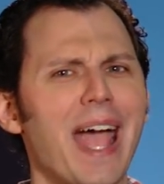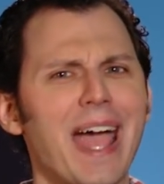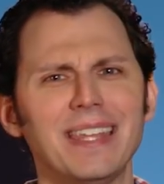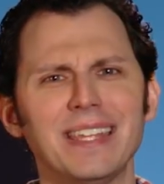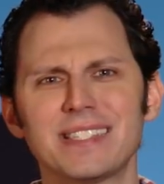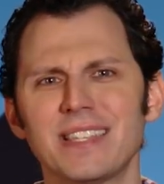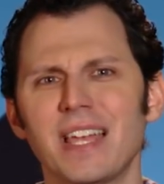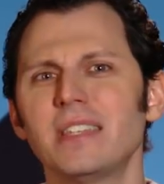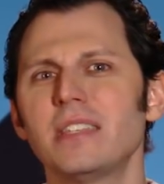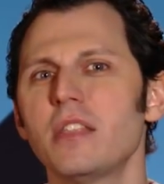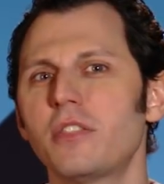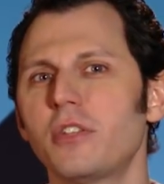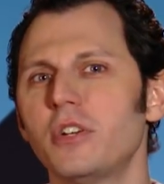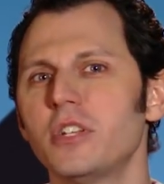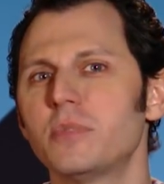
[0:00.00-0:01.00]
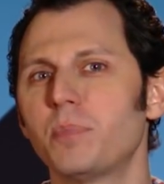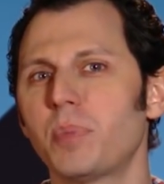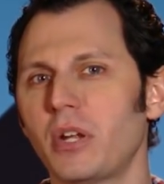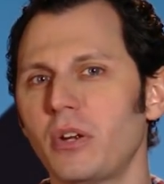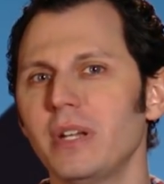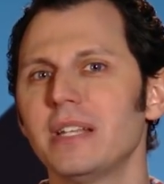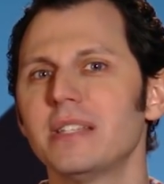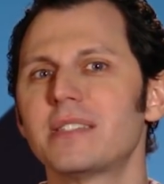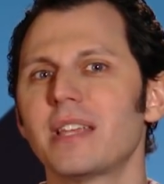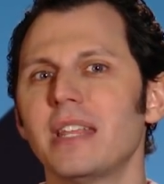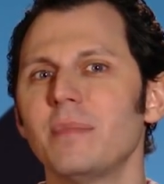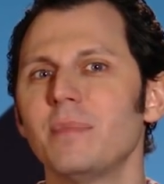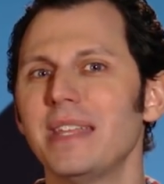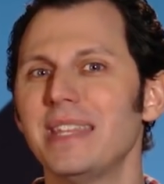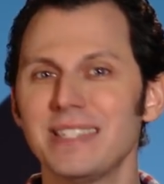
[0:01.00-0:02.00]
and its nineteen thirties period
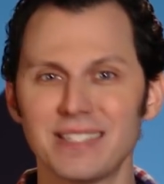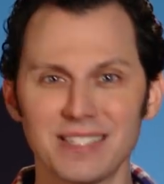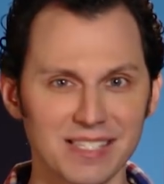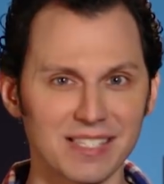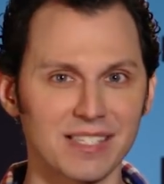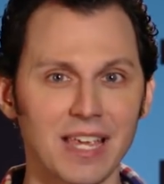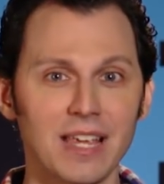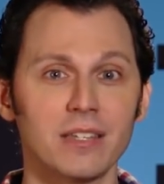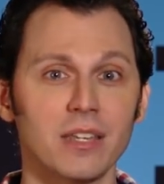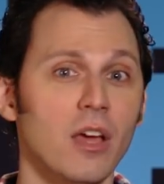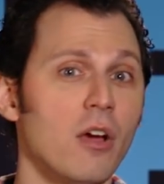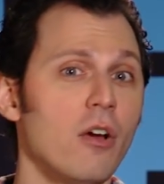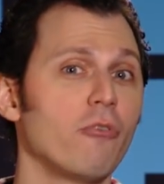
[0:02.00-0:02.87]
setting made it distinct